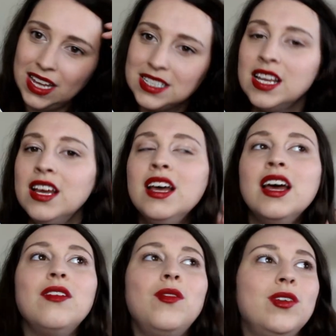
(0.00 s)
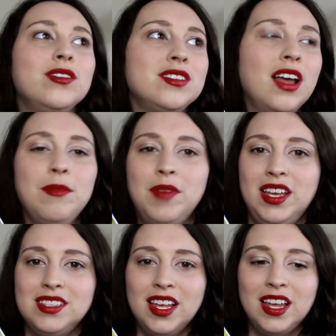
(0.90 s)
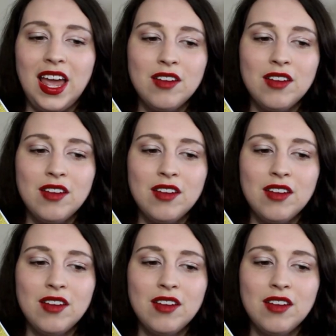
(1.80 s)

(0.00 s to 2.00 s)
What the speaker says: It was amazing.